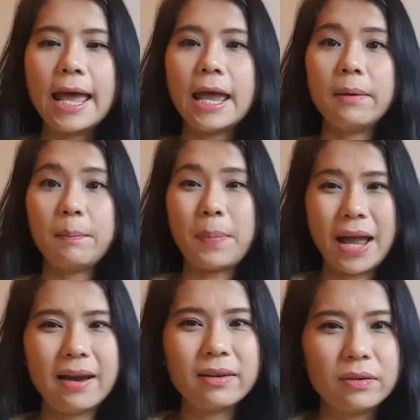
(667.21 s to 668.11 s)
and
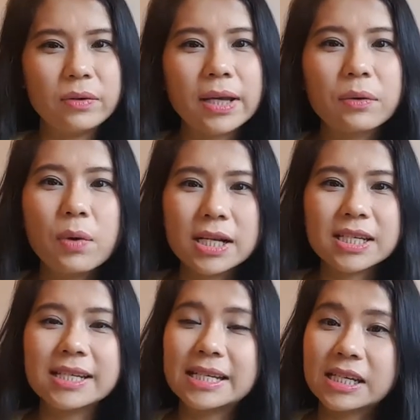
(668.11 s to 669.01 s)
parents can
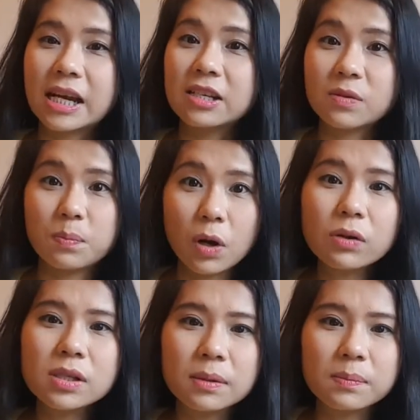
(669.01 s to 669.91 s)
watch their child's
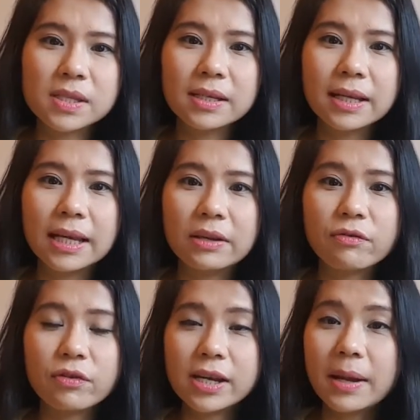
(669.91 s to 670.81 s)
blossoms in
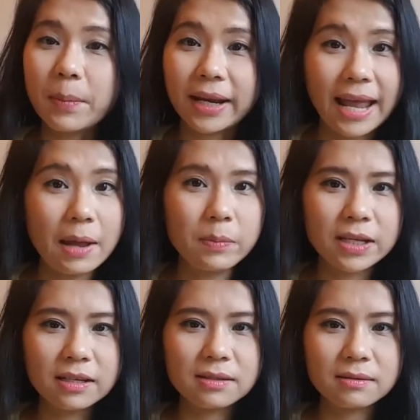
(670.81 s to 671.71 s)
freedom and
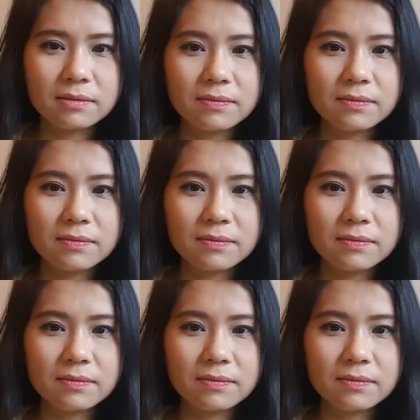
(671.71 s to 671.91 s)
happiness.